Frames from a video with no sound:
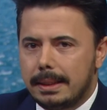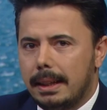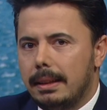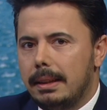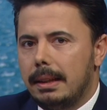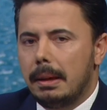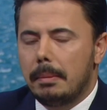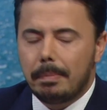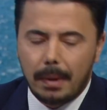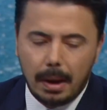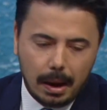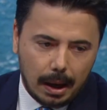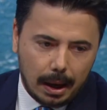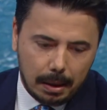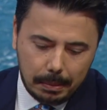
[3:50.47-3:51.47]
and
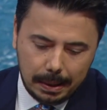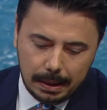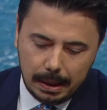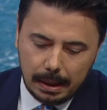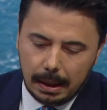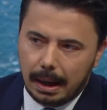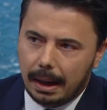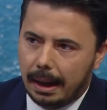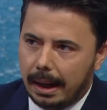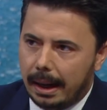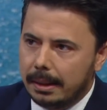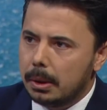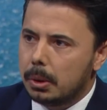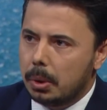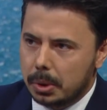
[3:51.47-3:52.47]
the
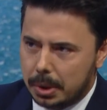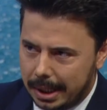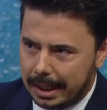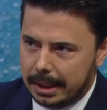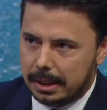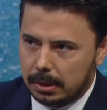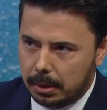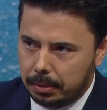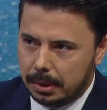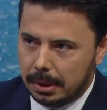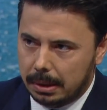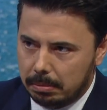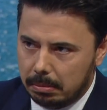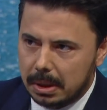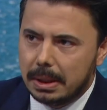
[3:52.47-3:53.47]
under construction of the
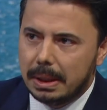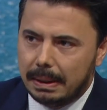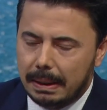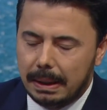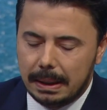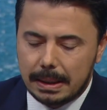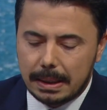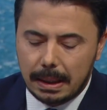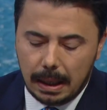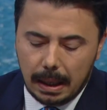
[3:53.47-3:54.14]
cities,